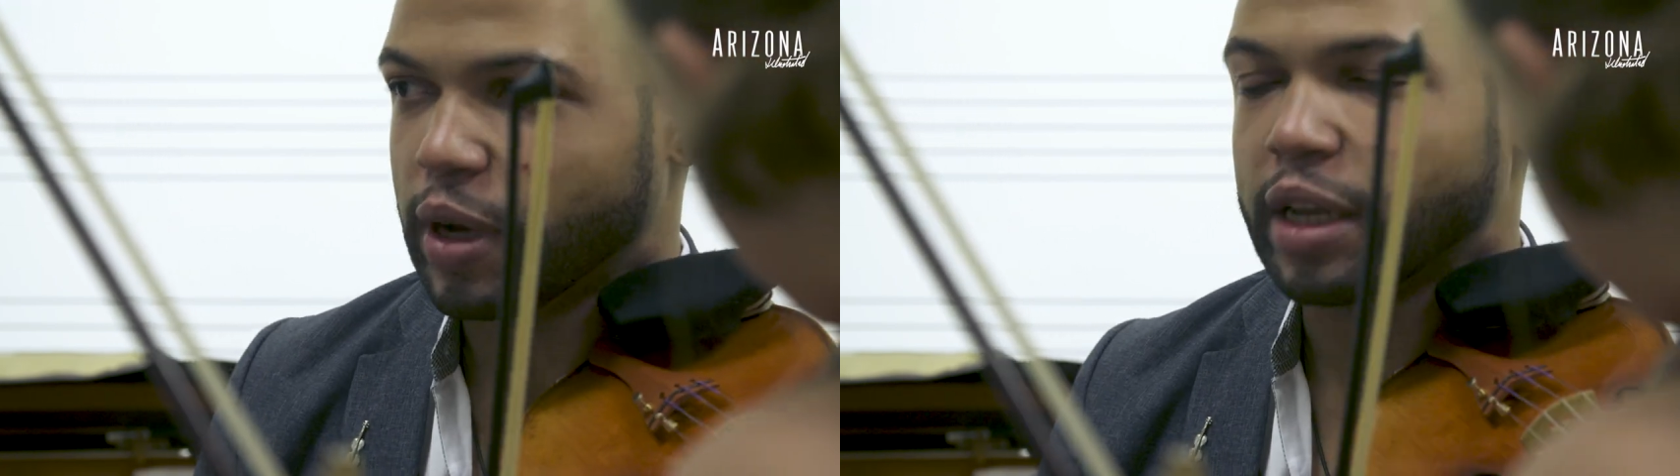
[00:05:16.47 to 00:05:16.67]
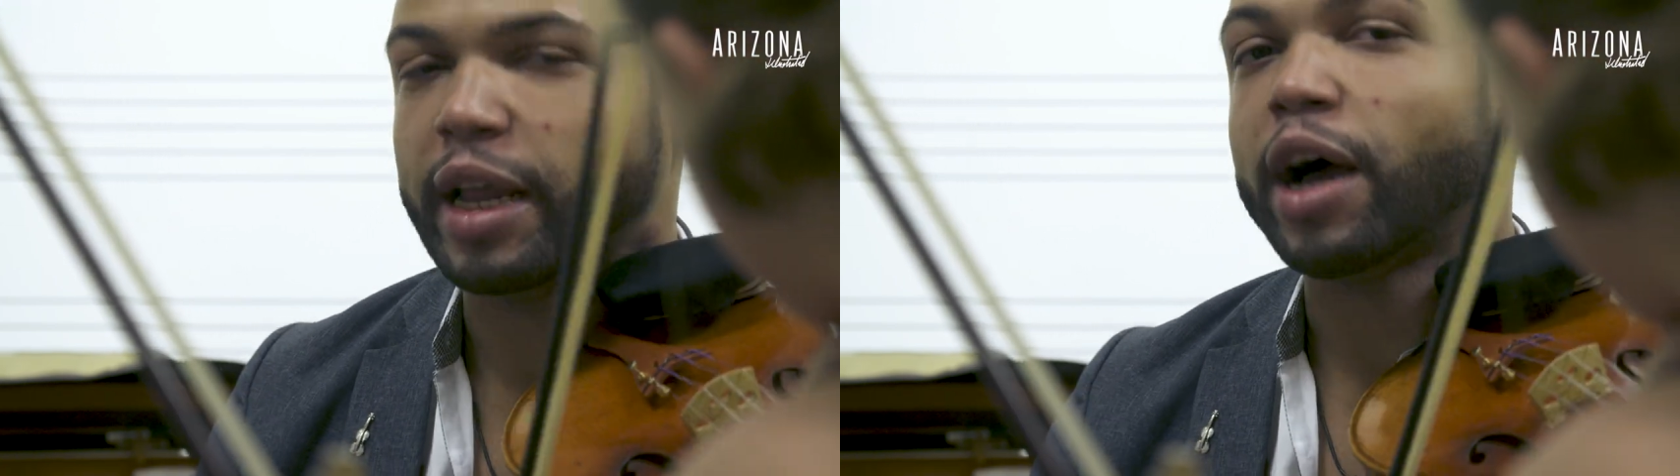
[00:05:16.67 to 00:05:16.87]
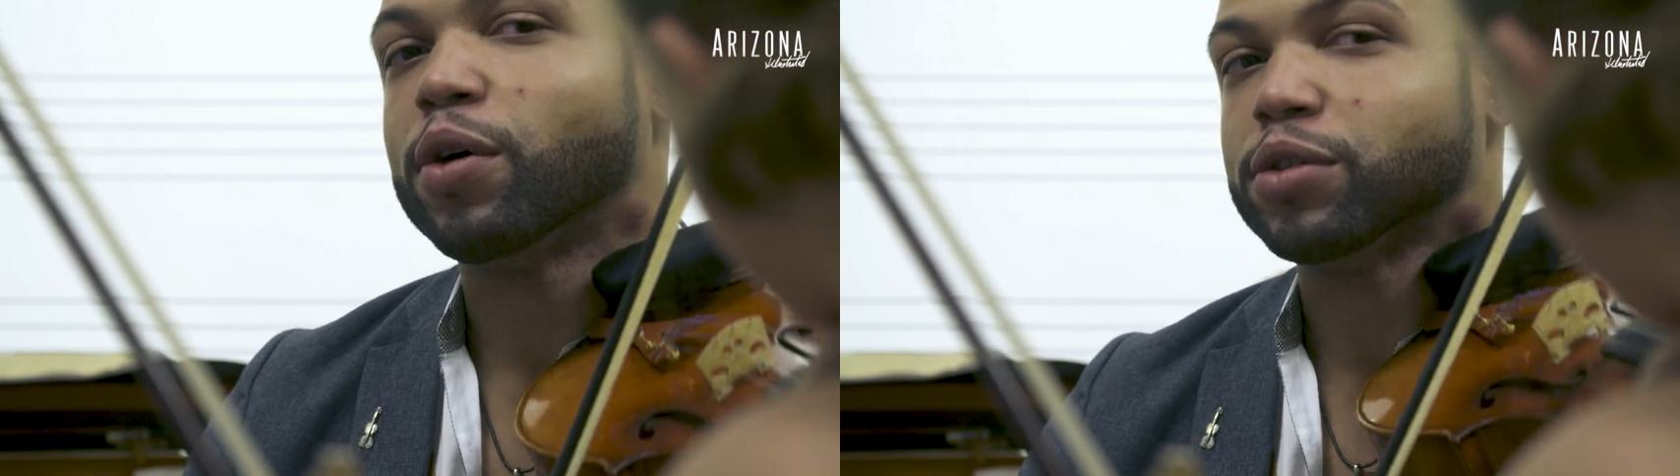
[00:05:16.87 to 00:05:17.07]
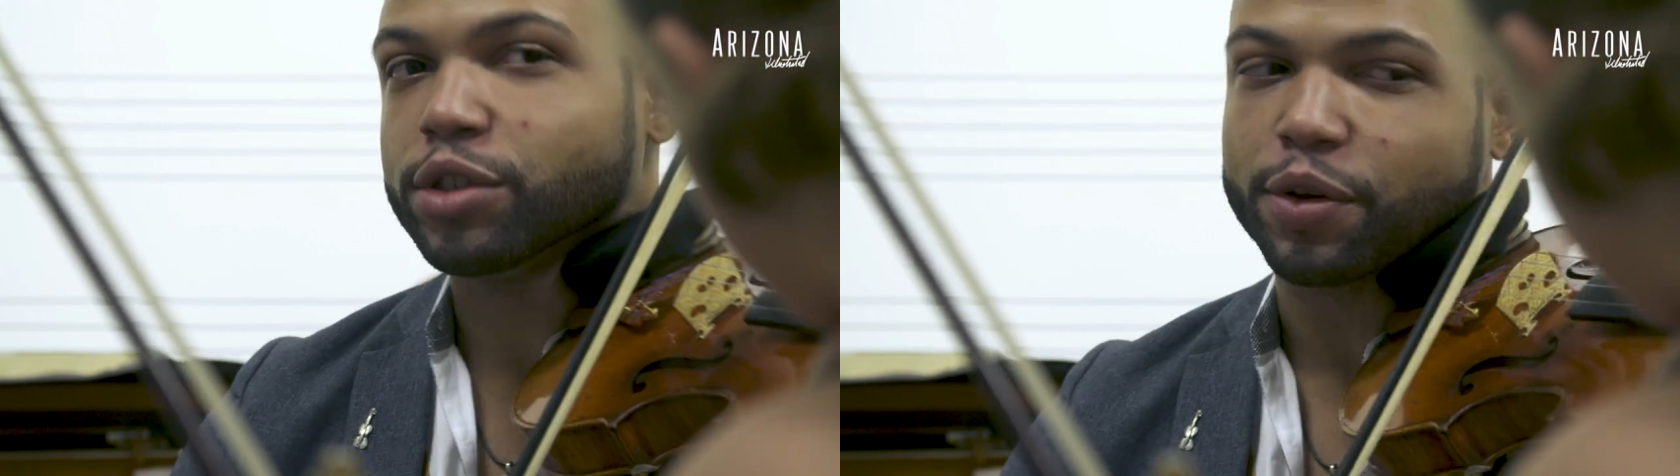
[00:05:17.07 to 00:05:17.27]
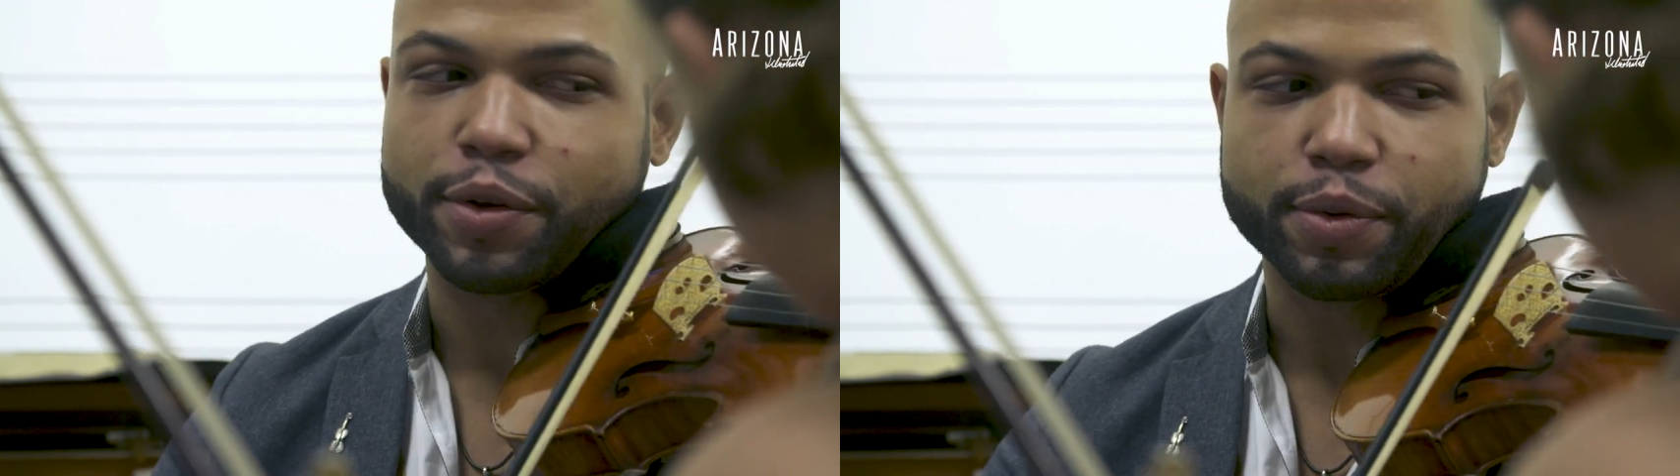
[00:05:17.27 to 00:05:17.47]
aloud,
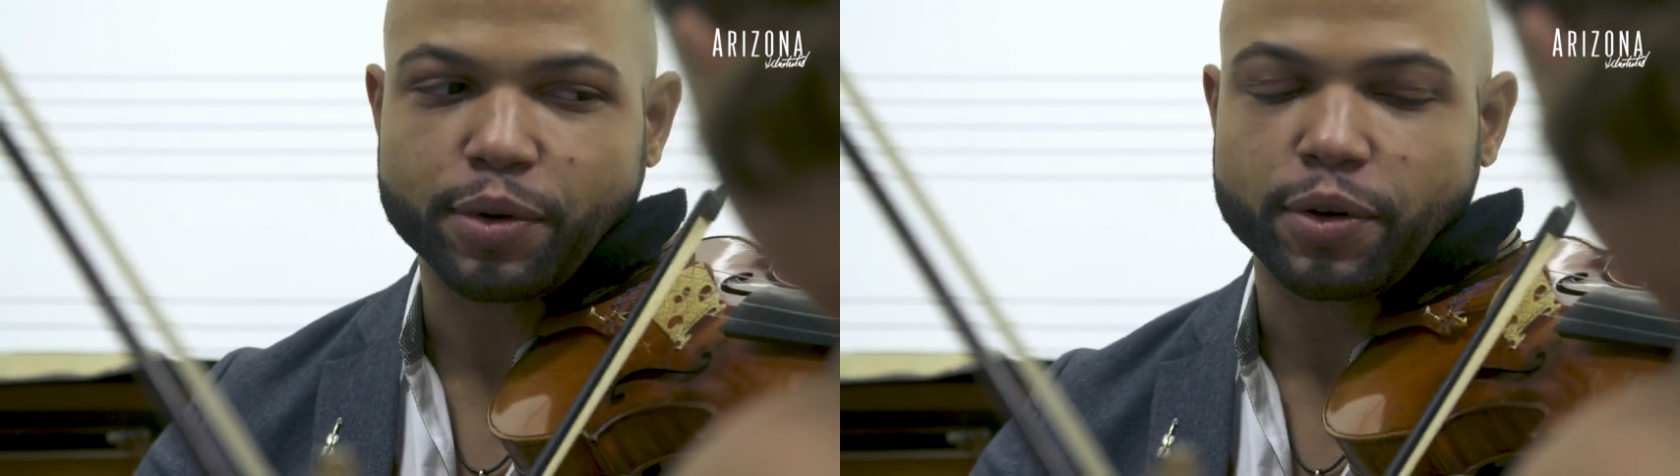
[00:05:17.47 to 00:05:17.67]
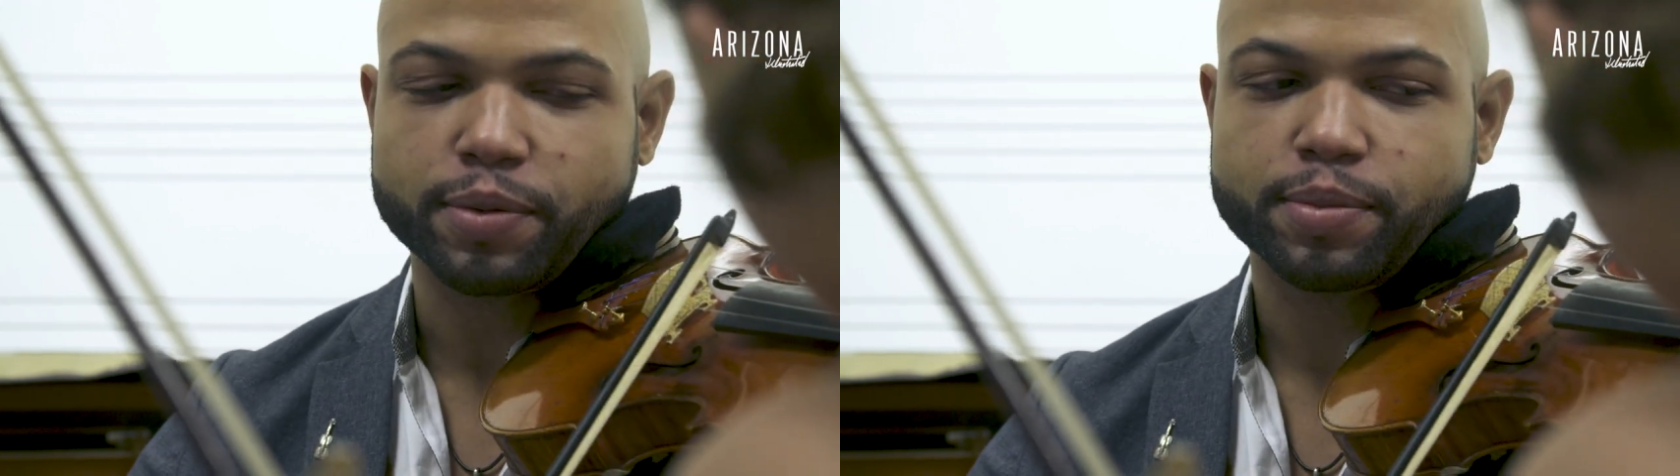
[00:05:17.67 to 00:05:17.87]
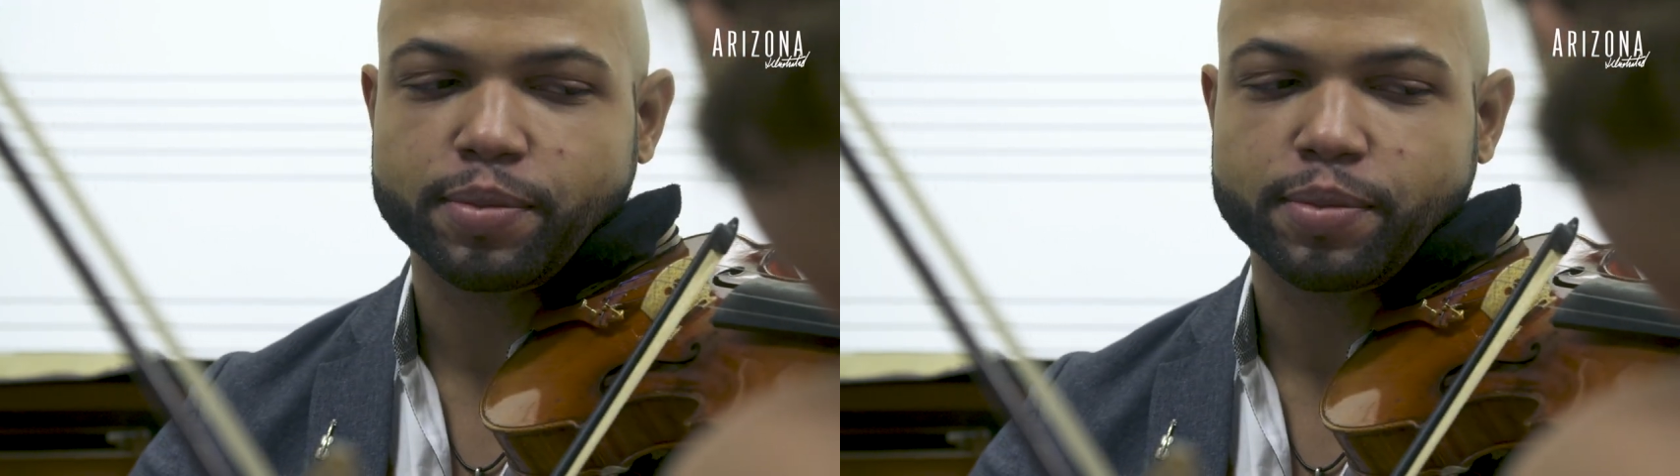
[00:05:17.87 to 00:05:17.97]
so you won't go.